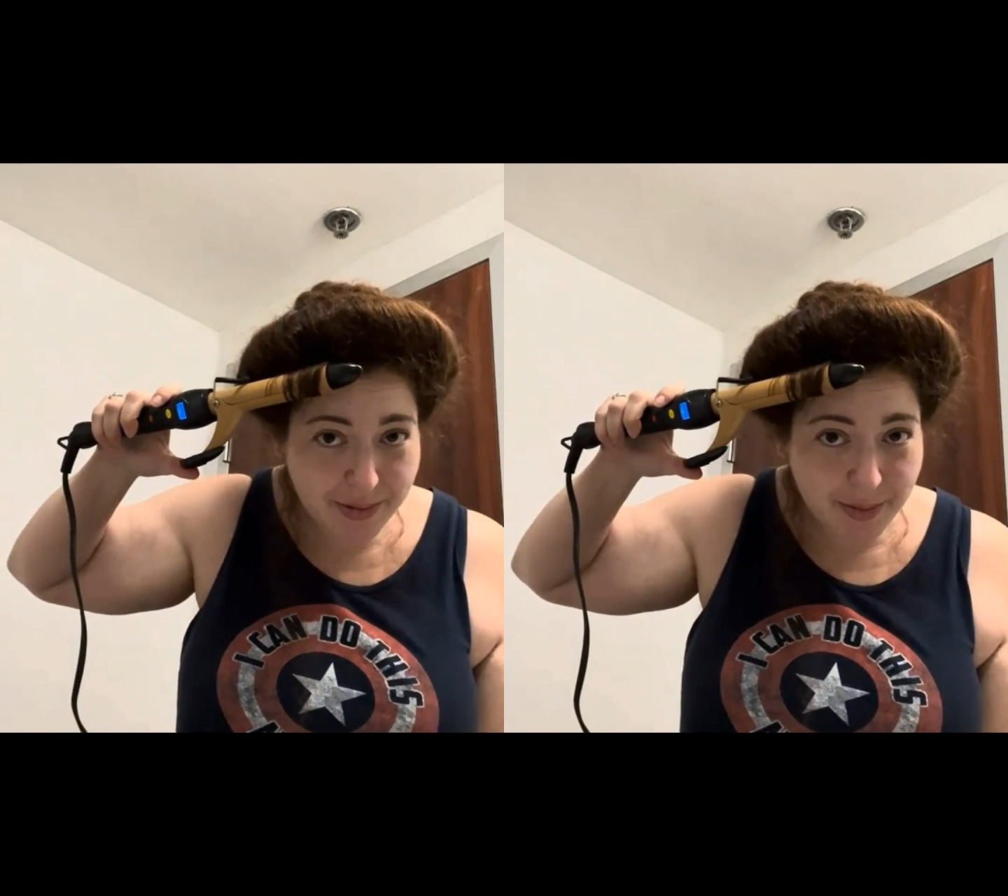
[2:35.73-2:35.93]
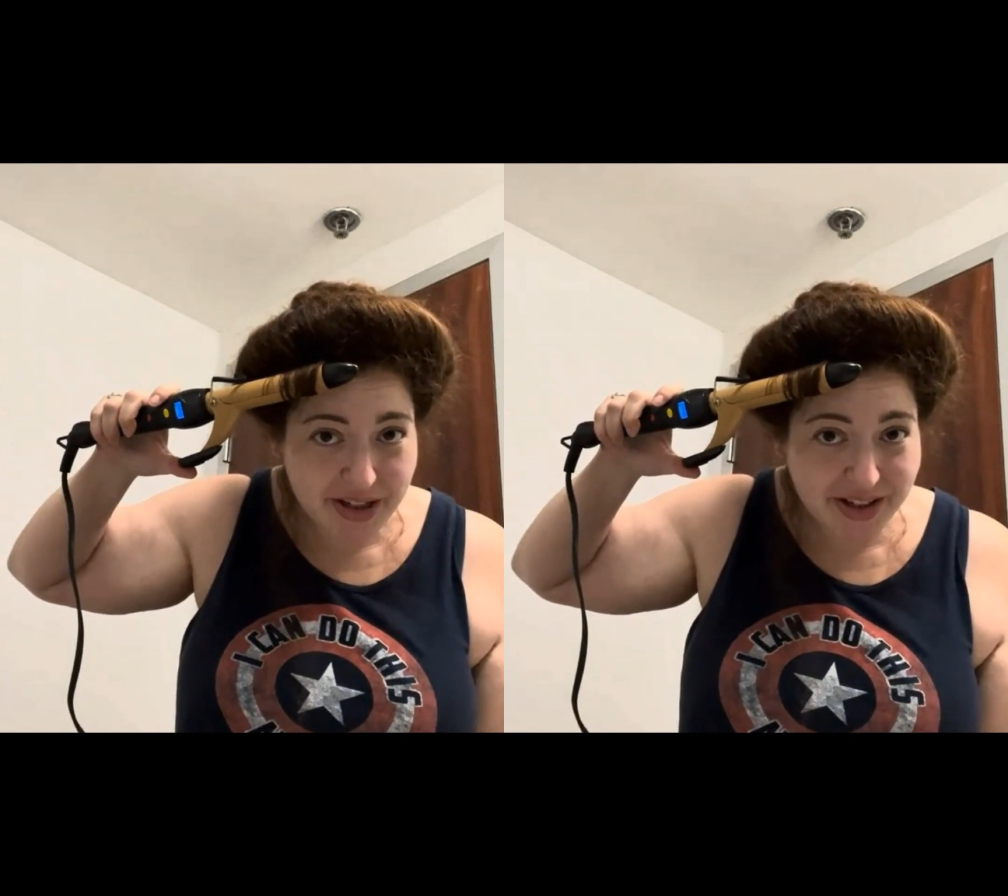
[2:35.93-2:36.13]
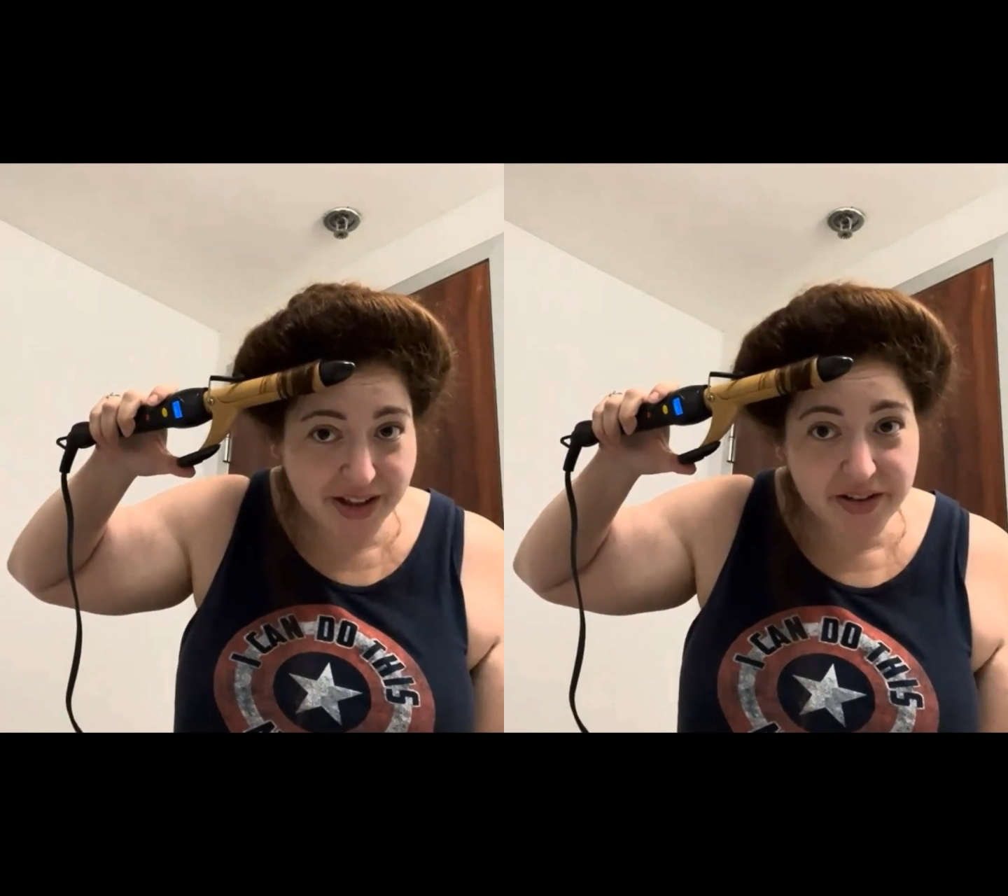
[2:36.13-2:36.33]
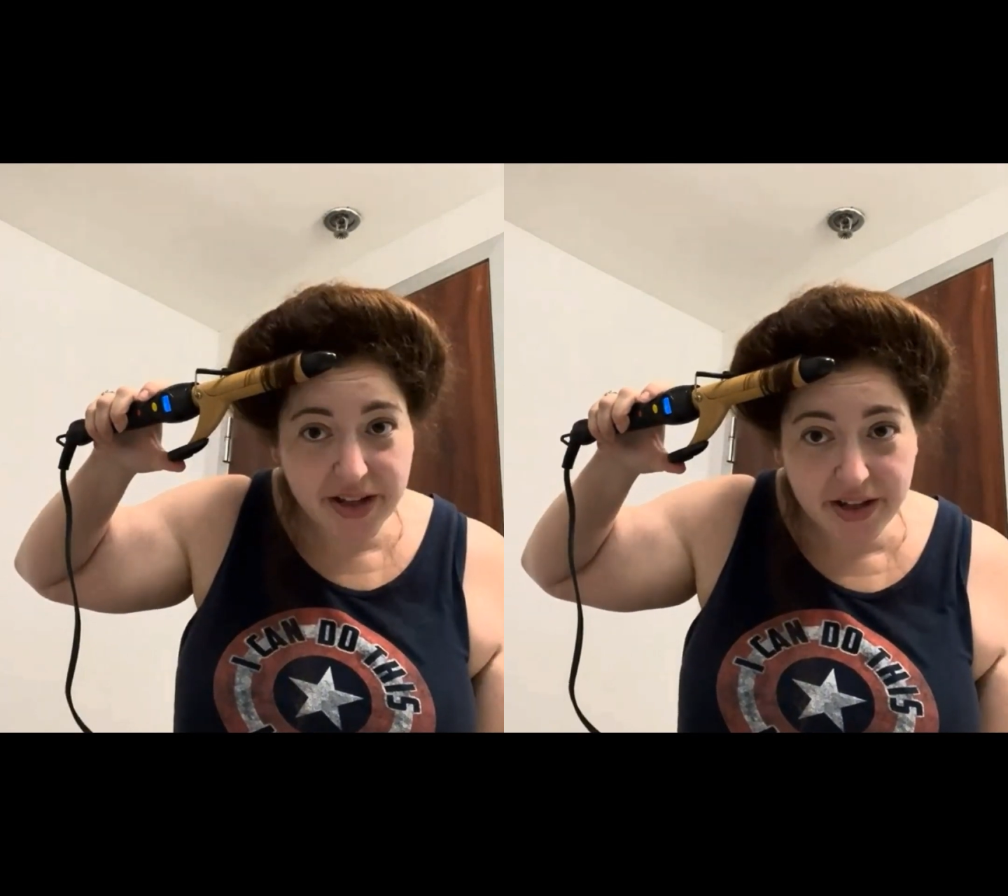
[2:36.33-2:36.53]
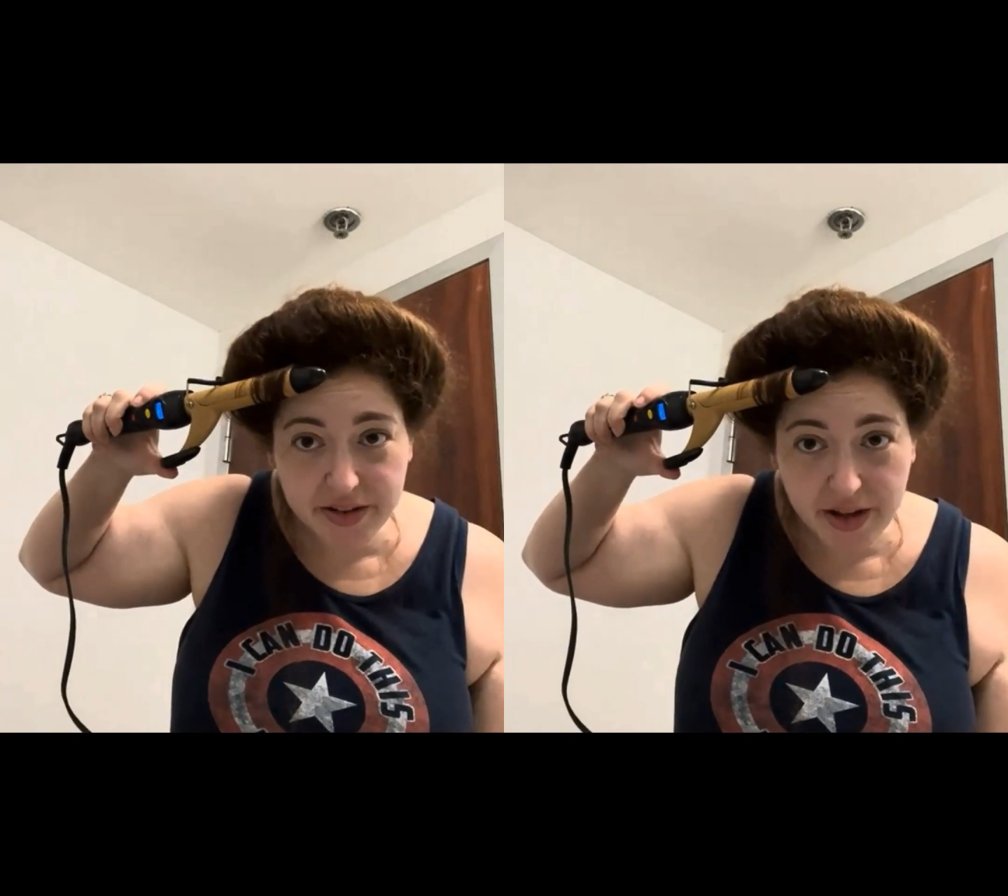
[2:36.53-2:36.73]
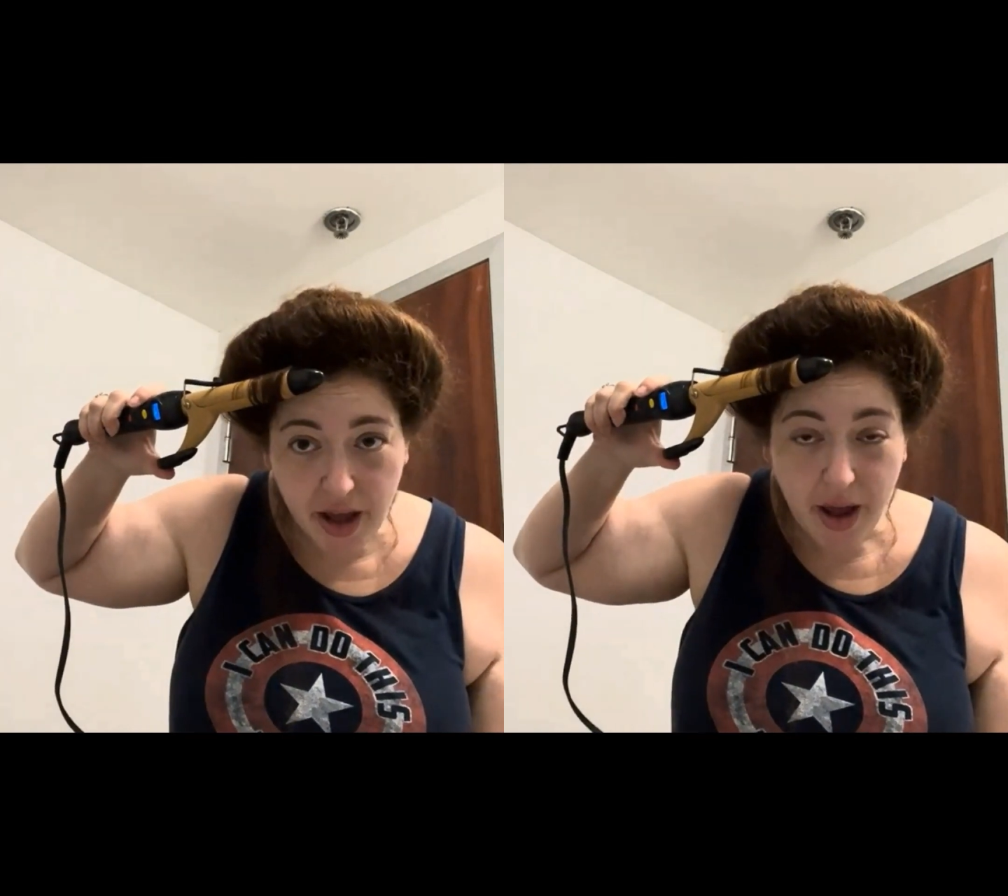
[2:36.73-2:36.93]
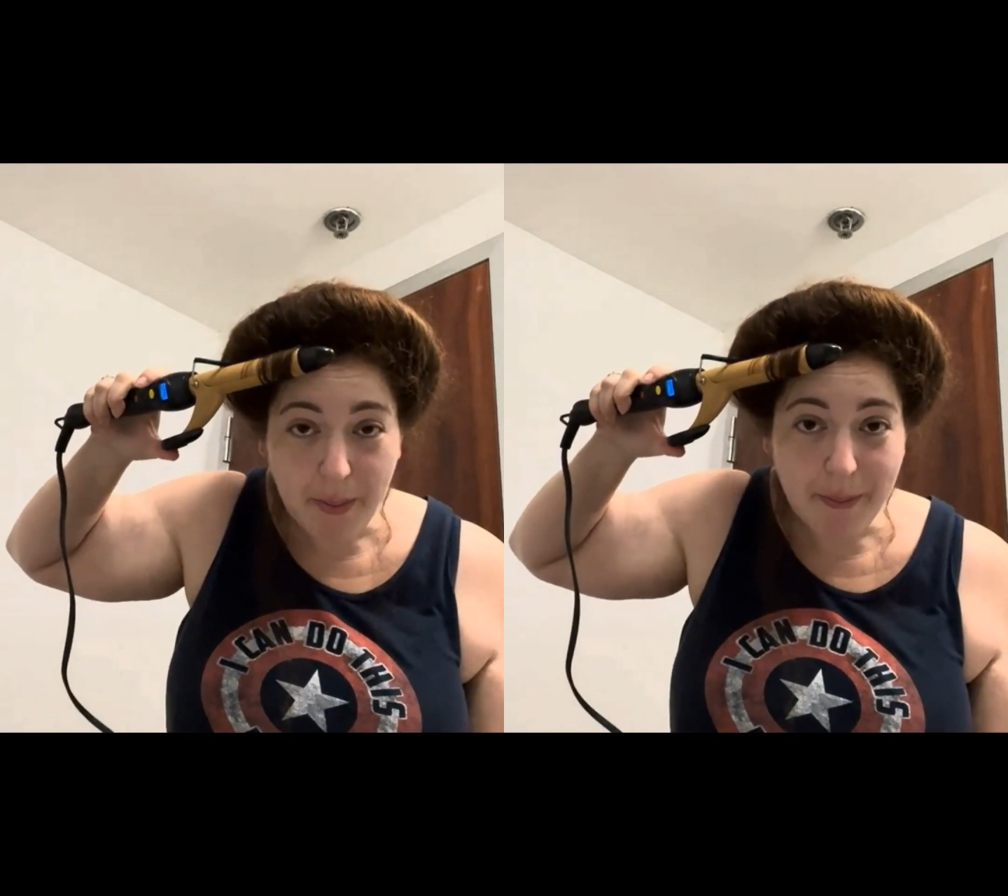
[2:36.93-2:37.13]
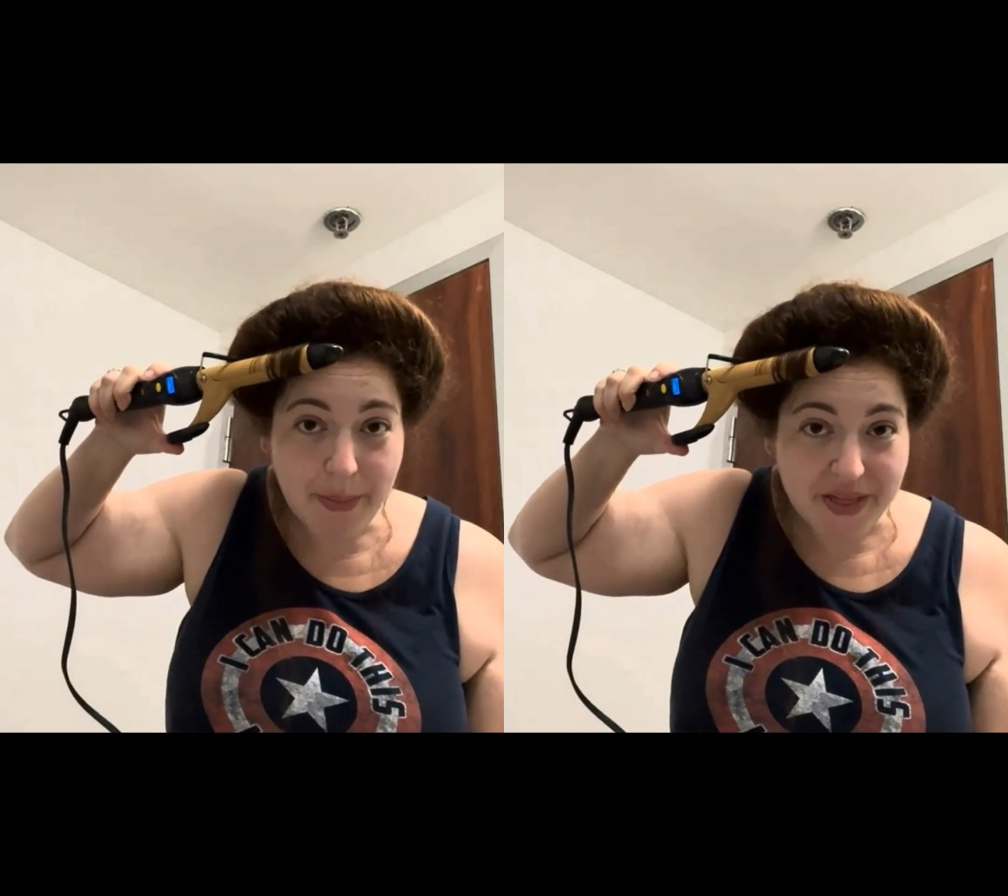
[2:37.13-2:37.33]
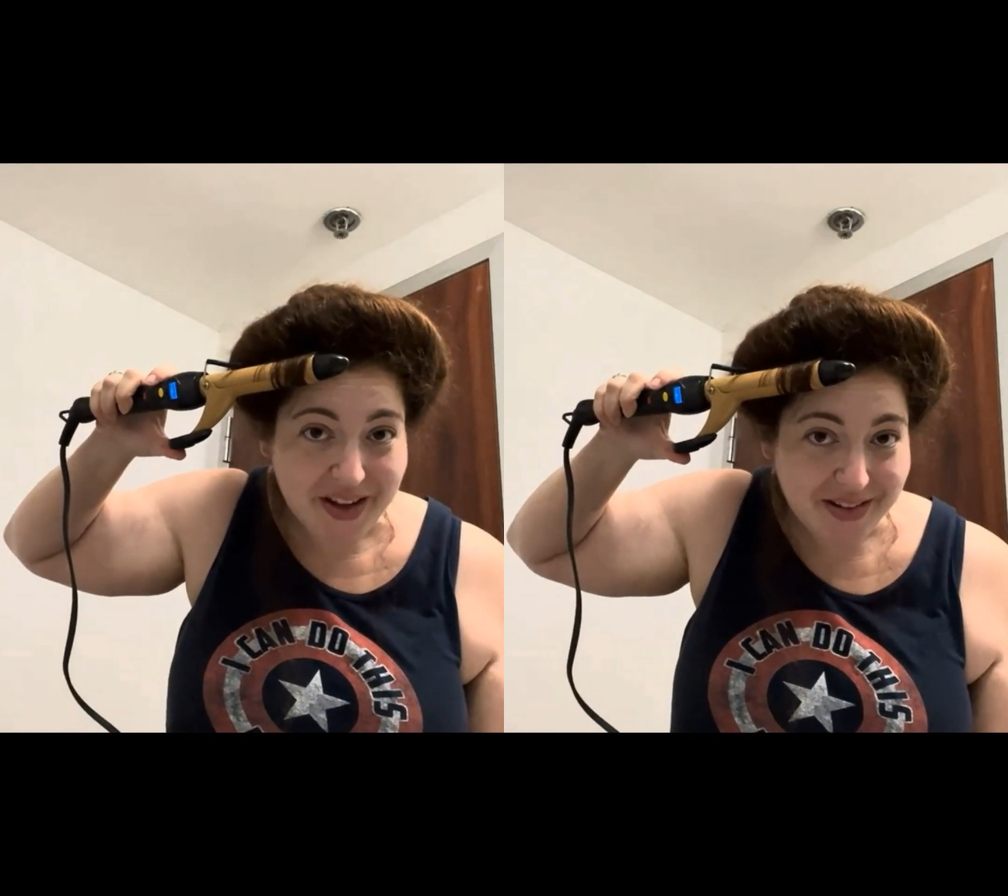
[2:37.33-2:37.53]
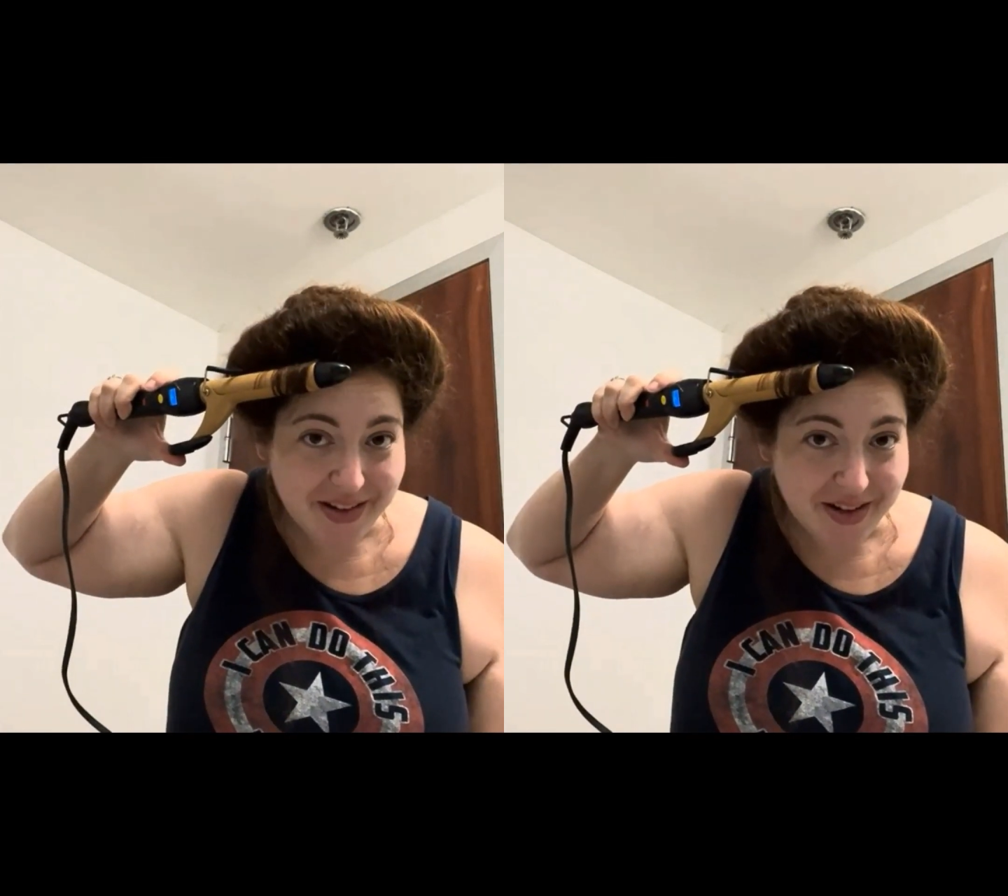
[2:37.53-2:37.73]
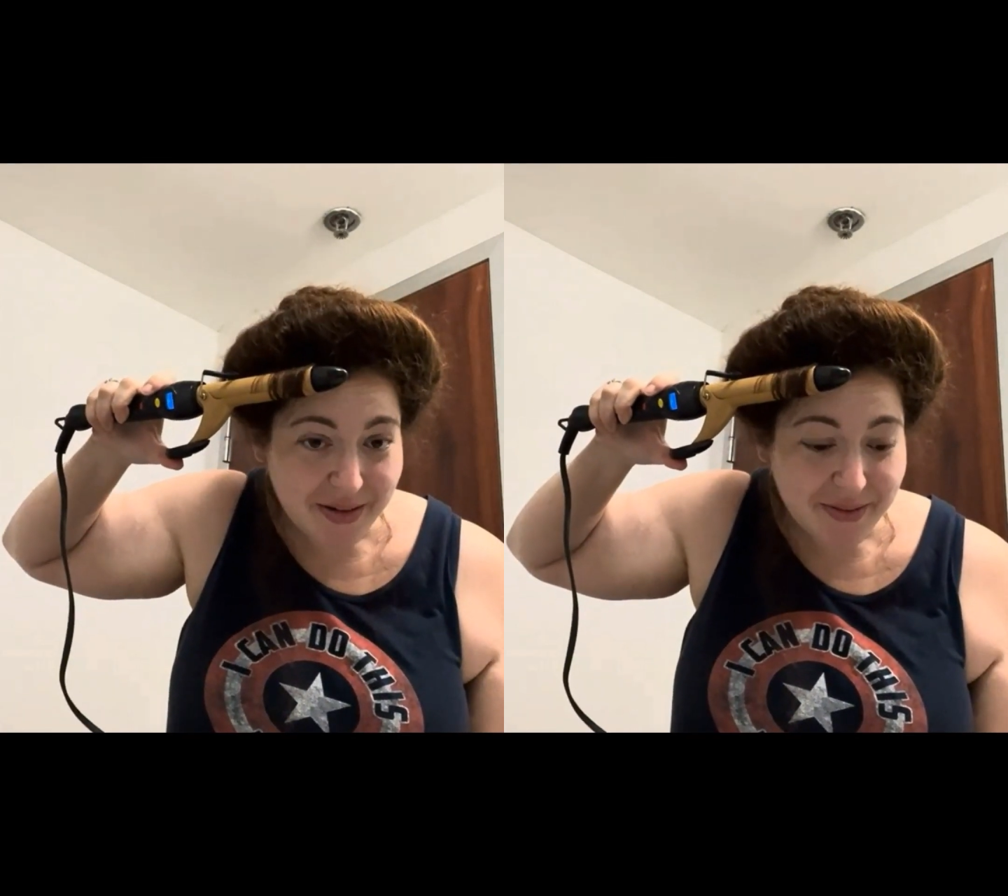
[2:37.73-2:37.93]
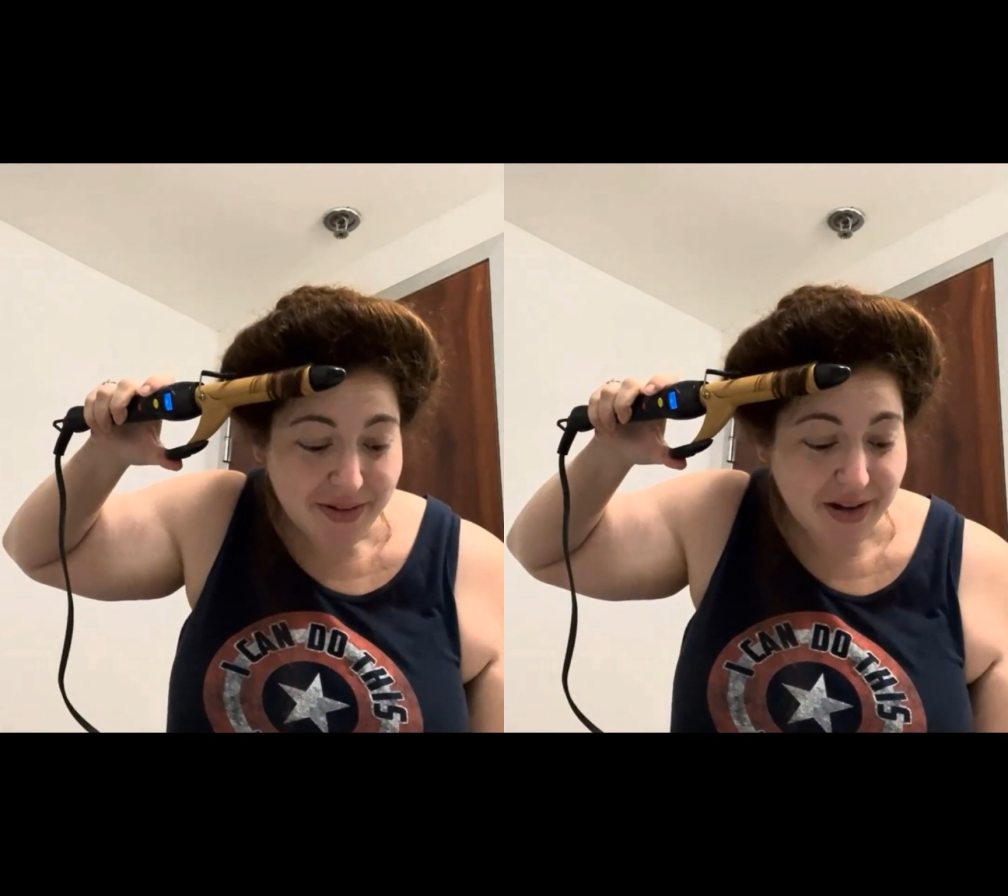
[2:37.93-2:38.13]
women did these things, but they did.